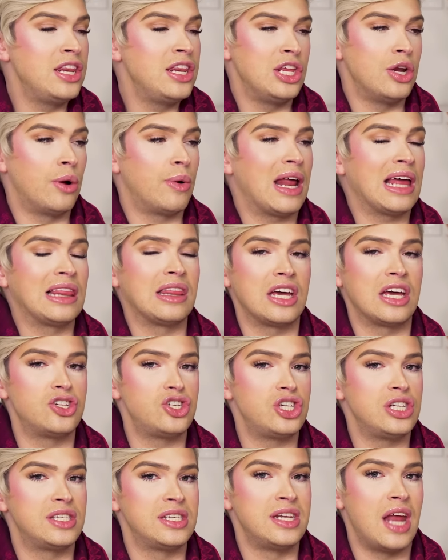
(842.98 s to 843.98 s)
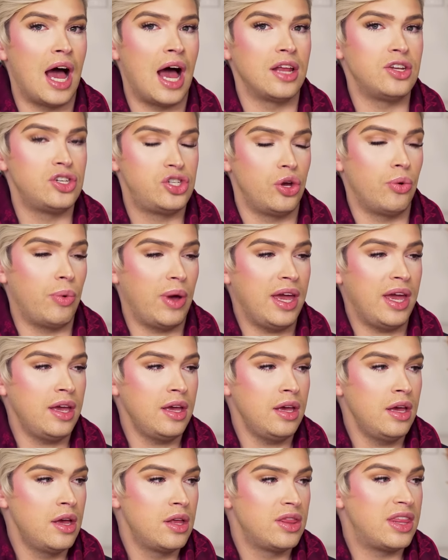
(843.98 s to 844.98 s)
and you know what I like she's not
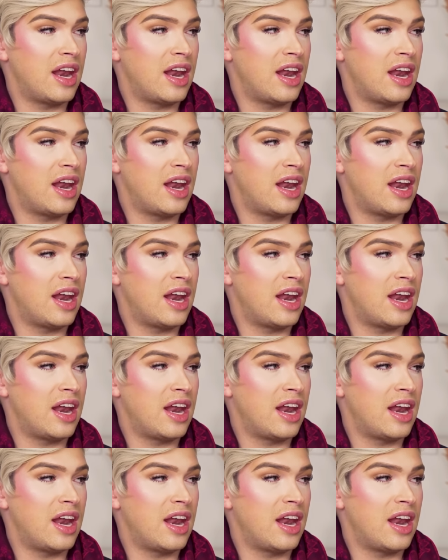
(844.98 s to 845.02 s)
doing?